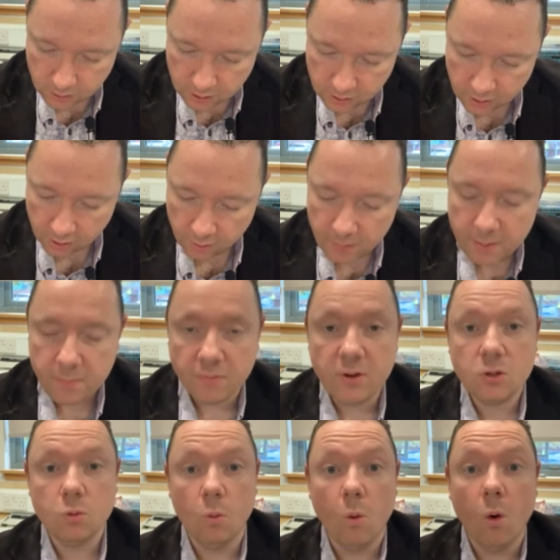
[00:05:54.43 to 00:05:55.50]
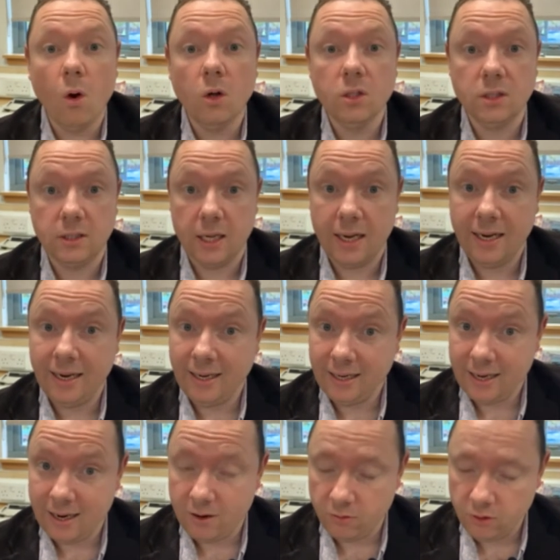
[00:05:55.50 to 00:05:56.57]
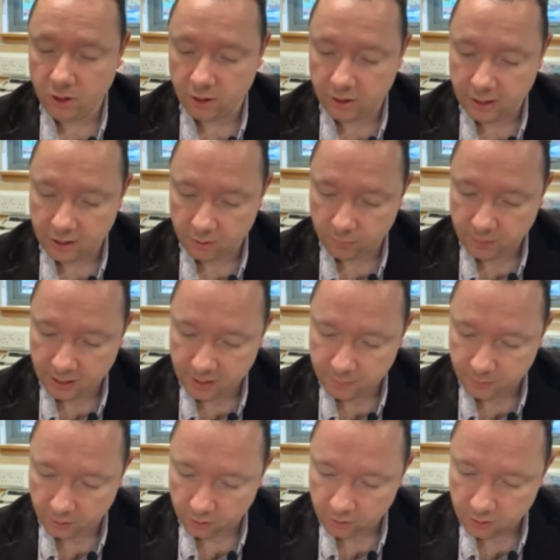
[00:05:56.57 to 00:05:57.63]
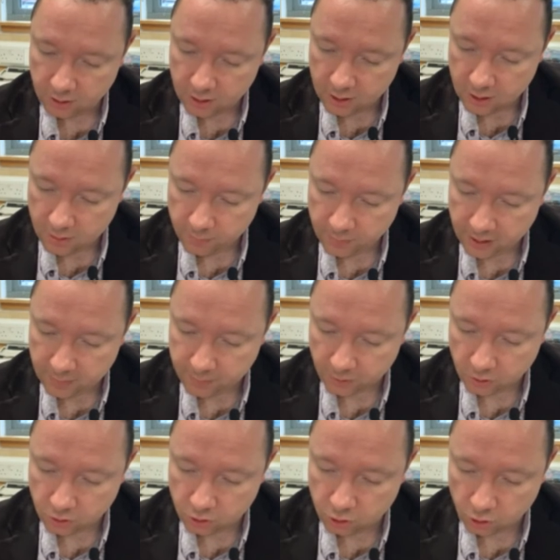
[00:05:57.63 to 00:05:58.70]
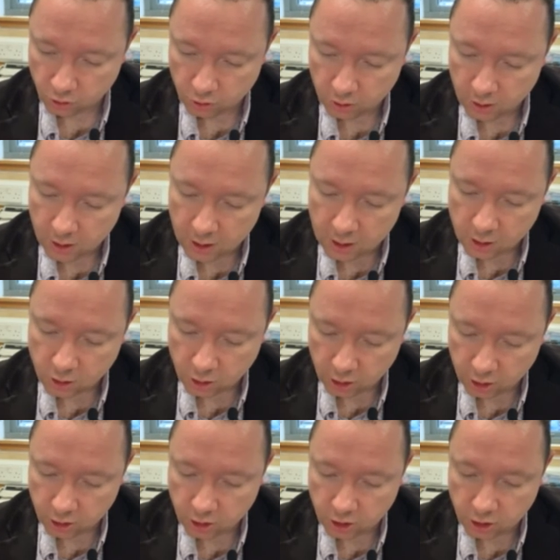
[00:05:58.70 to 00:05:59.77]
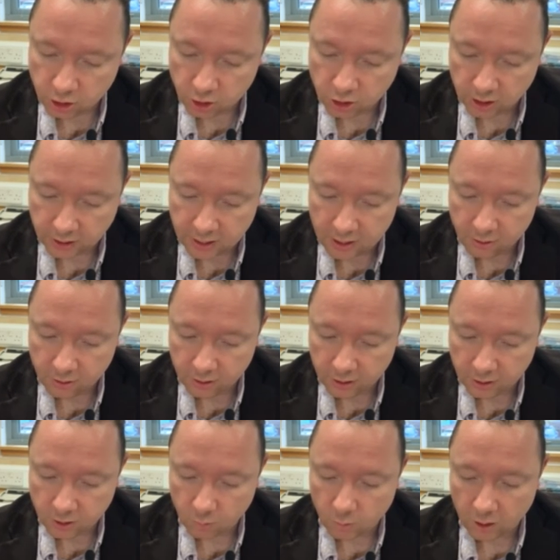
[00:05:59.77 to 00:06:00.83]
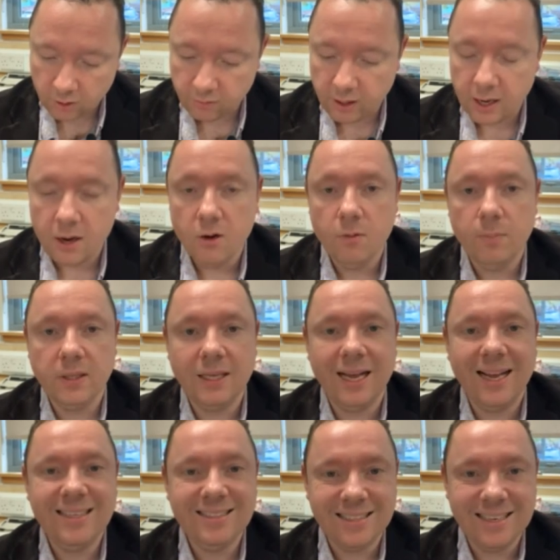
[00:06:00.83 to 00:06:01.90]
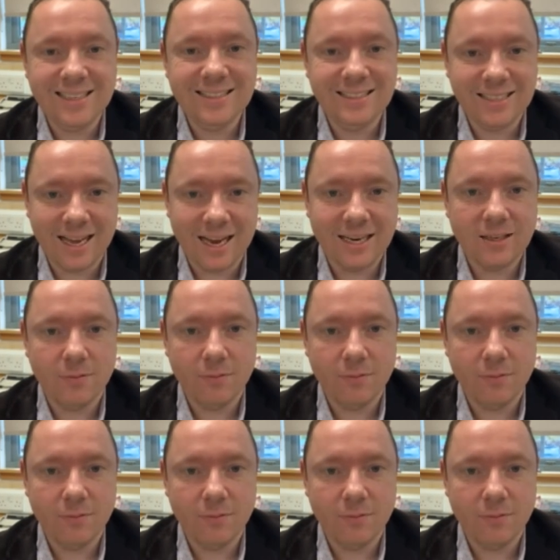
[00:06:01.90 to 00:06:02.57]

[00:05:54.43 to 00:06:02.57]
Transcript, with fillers: Now remember, this was a calculator paper, paper 2, so you could just use your calculator to work that out, but it is an exact